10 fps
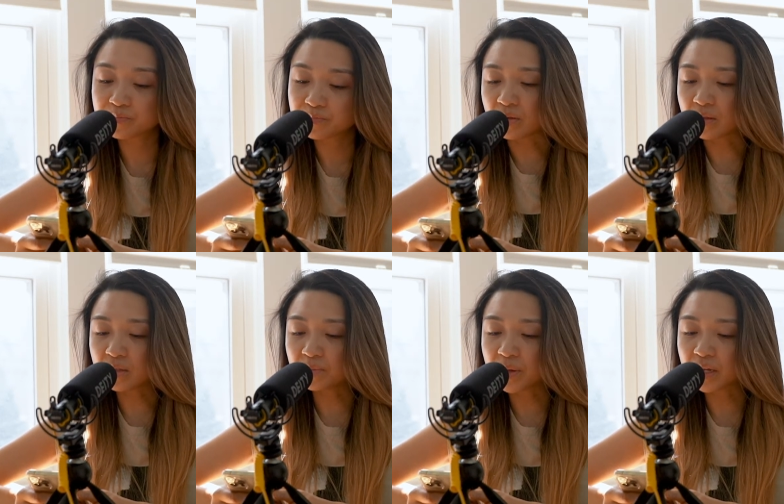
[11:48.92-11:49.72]
On
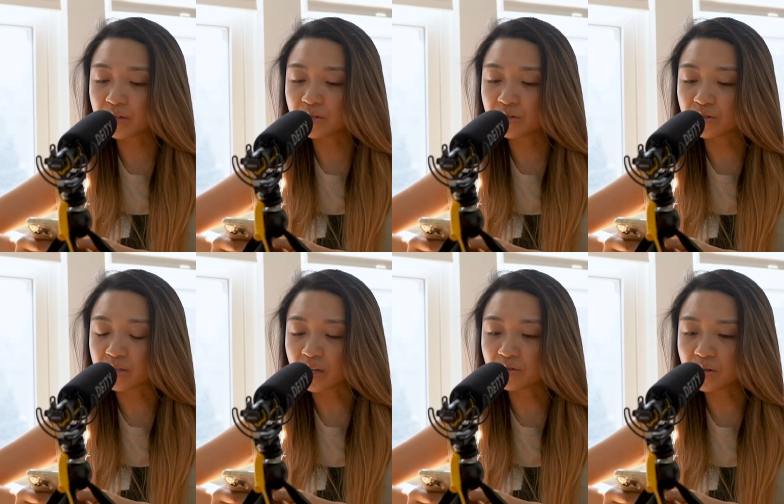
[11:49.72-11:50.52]
this page, there's
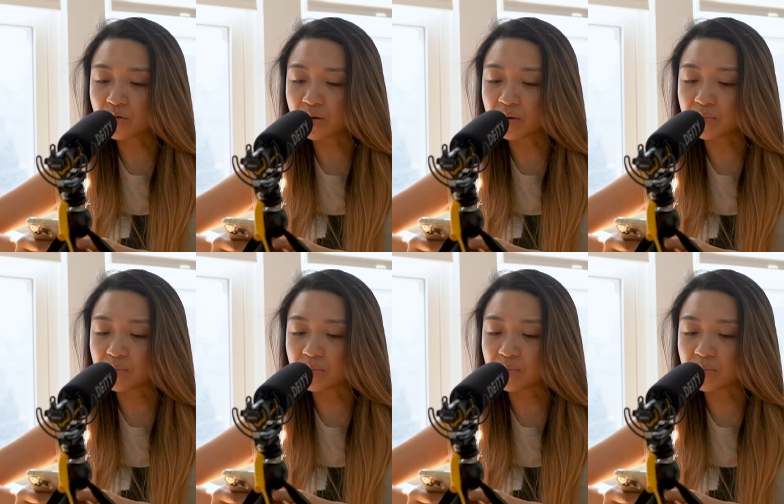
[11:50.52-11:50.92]
actually quite a